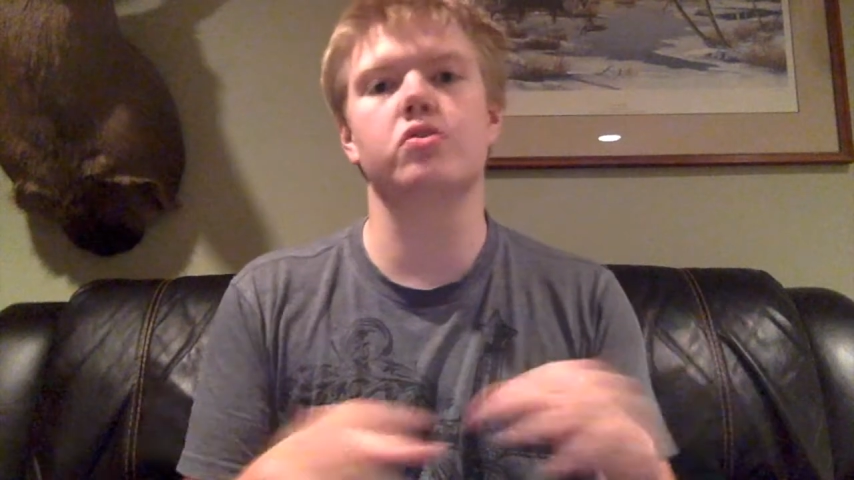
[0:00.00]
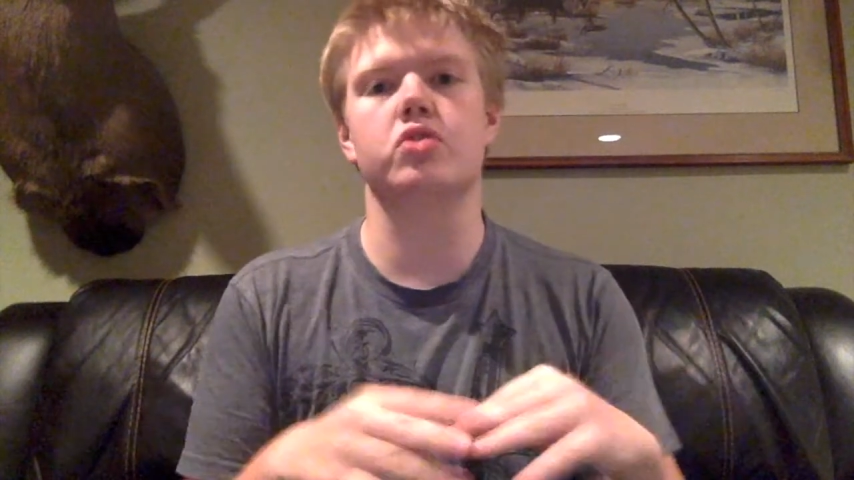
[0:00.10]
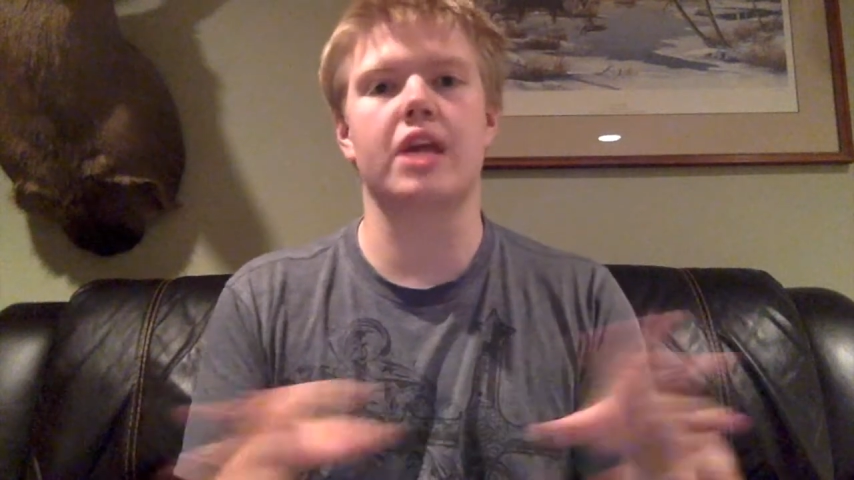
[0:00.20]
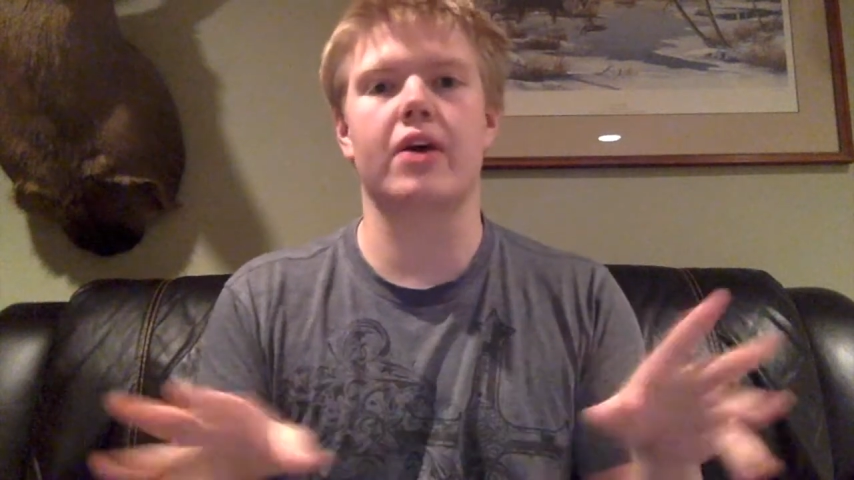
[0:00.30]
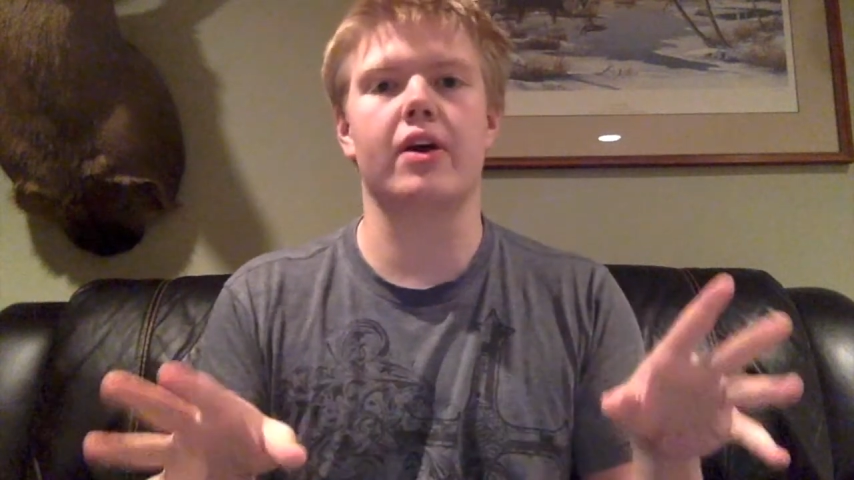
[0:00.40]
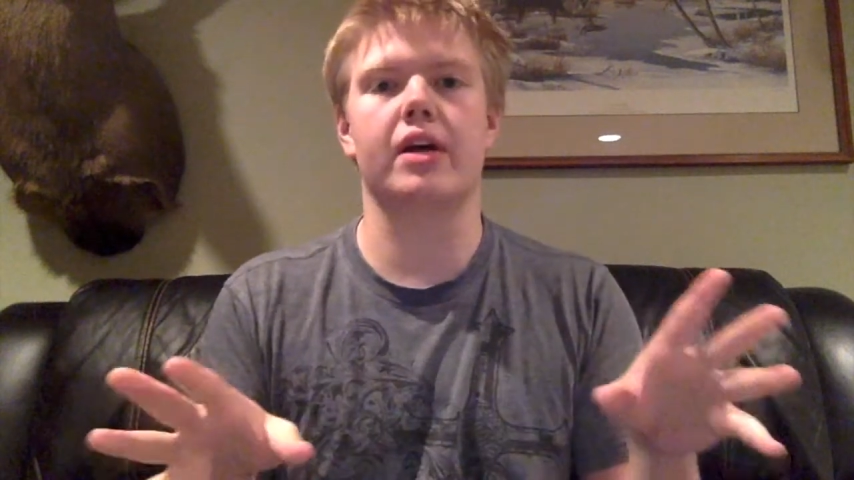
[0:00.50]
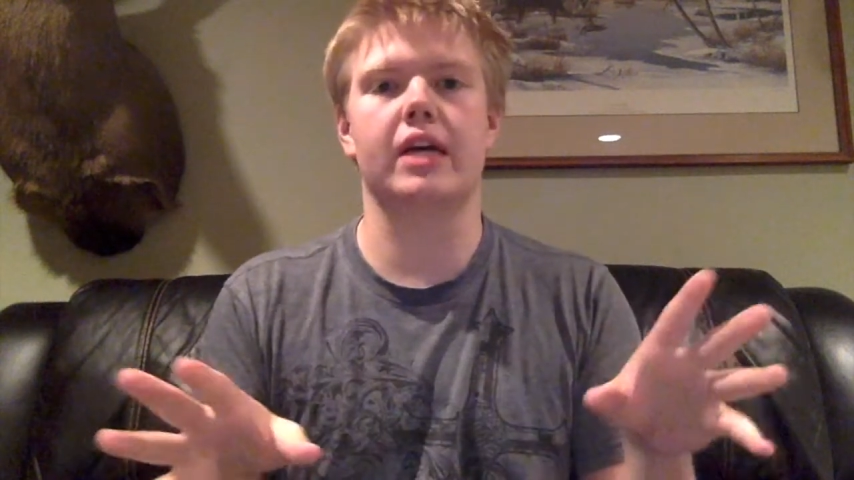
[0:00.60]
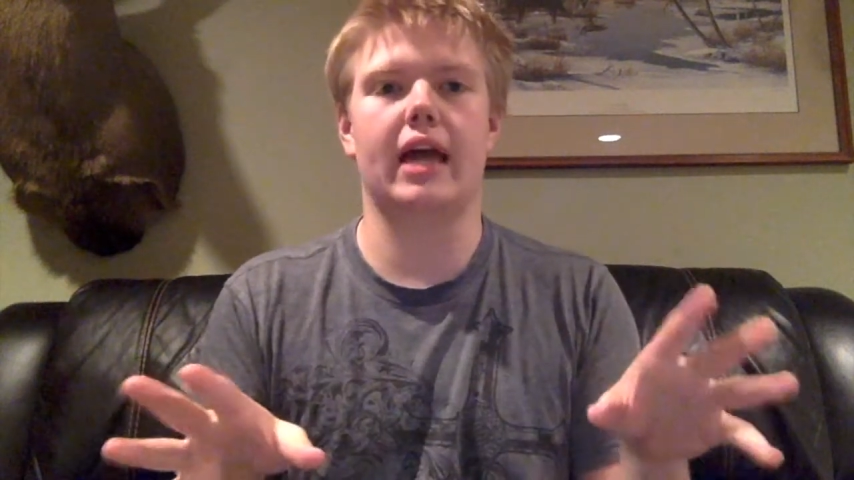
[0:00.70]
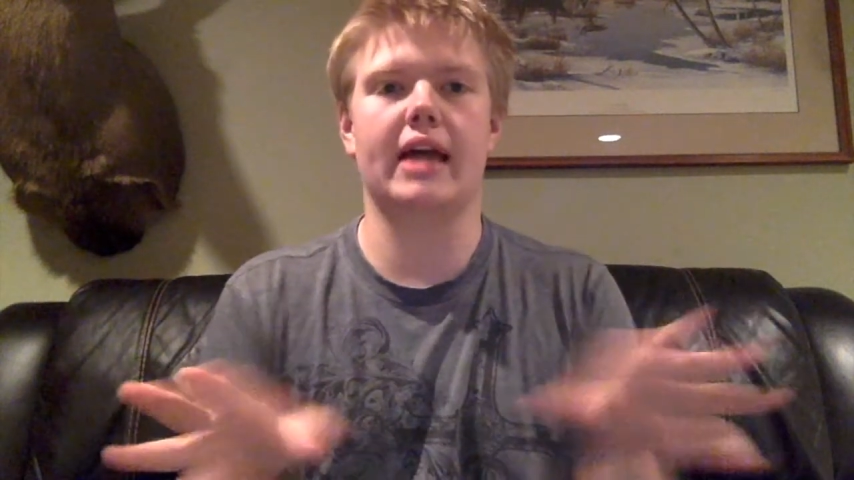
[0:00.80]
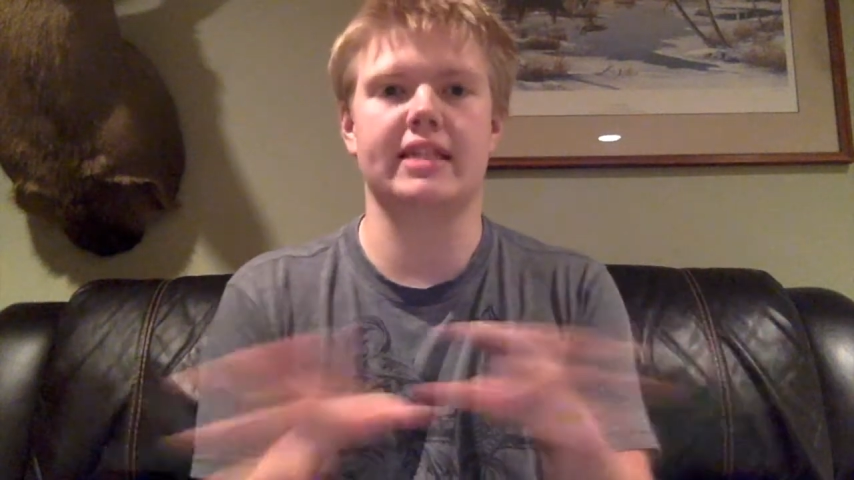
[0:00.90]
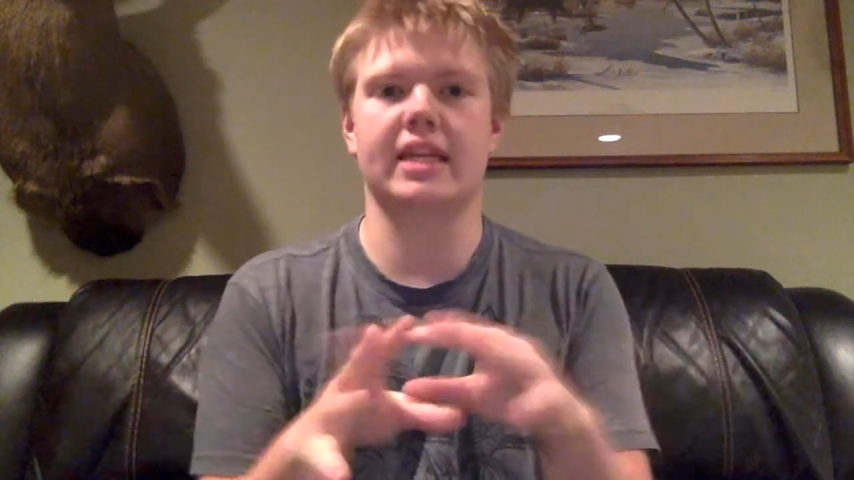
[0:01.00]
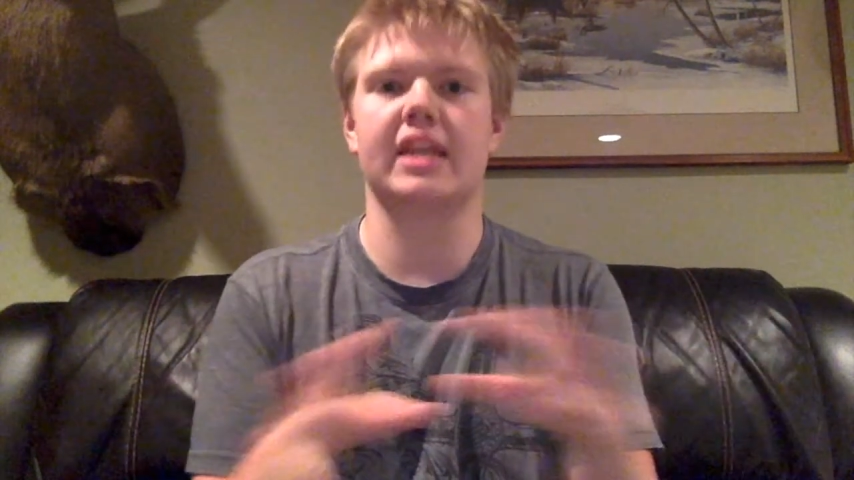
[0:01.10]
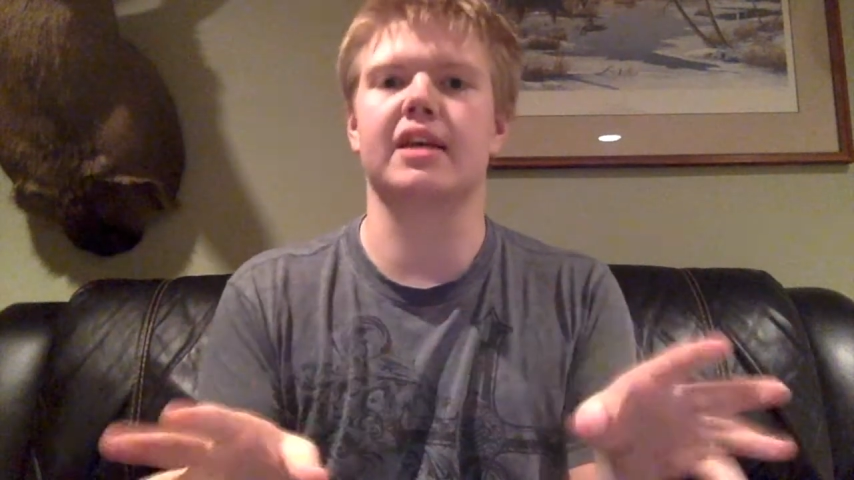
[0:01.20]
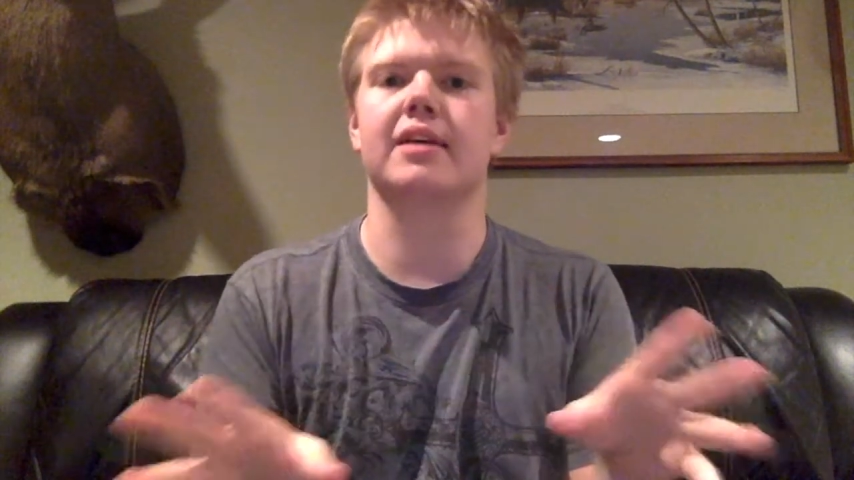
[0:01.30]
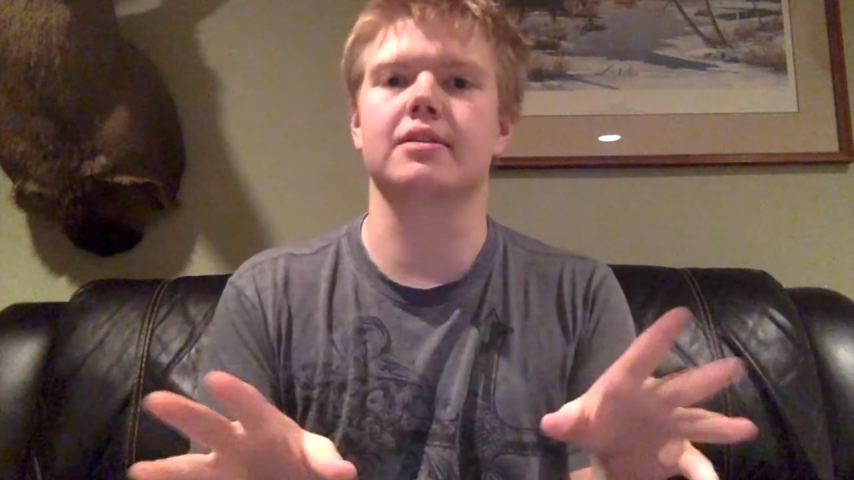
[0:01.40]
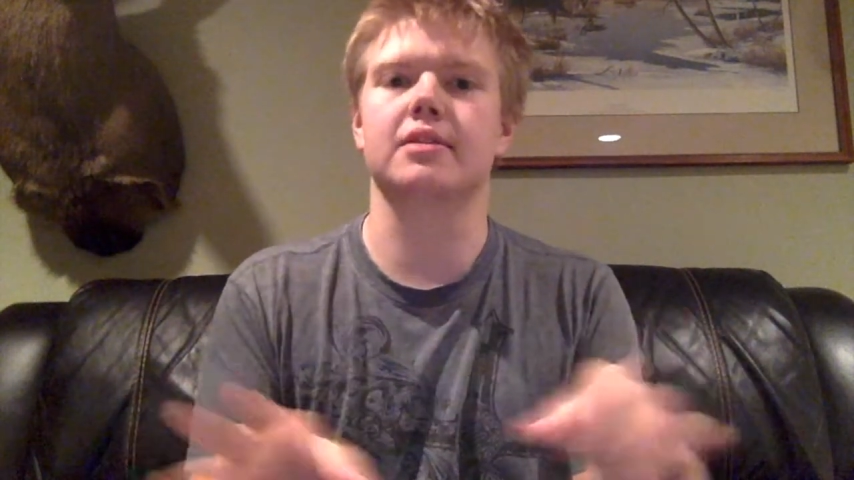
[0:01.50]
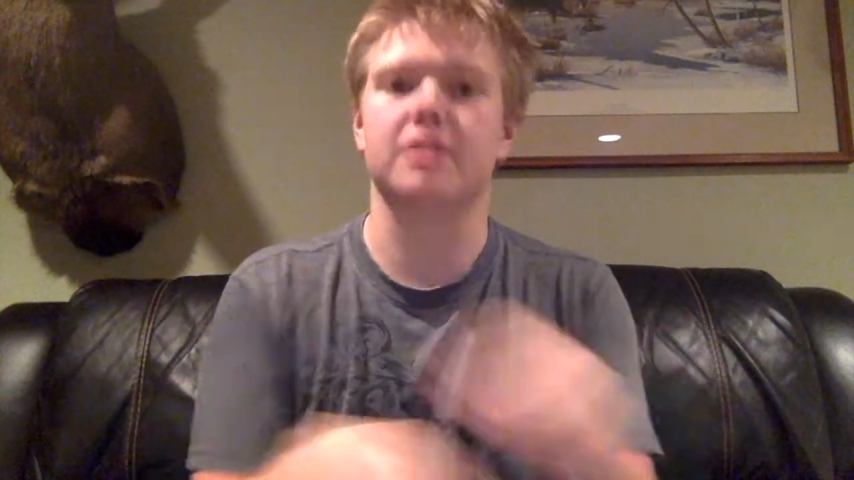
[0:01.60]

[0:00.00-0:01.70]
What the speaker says: generic as anything else.